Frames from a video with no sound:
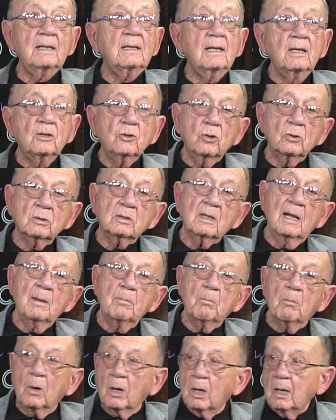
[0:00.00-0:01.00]
they took that
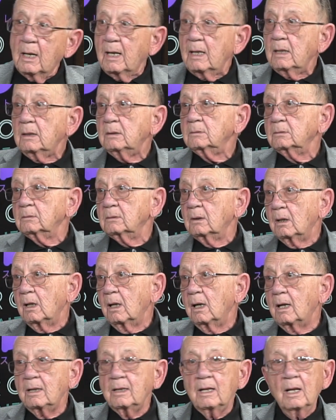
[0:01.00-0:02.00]
money
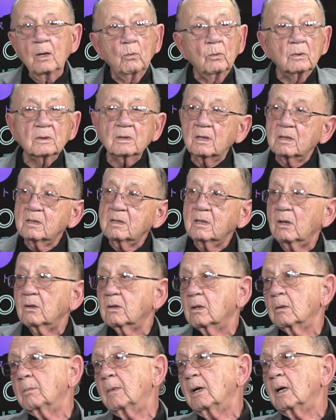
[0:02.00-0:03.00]
and they went to South
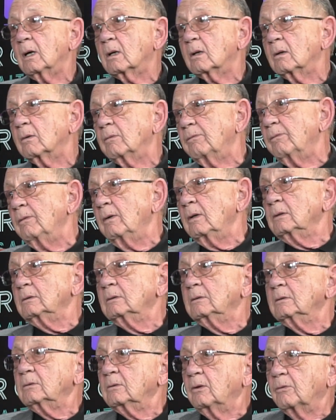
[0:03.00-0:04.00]
America
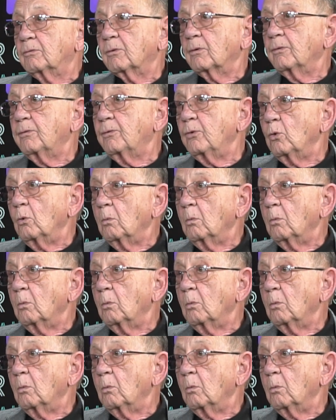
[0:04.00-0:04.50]
for a few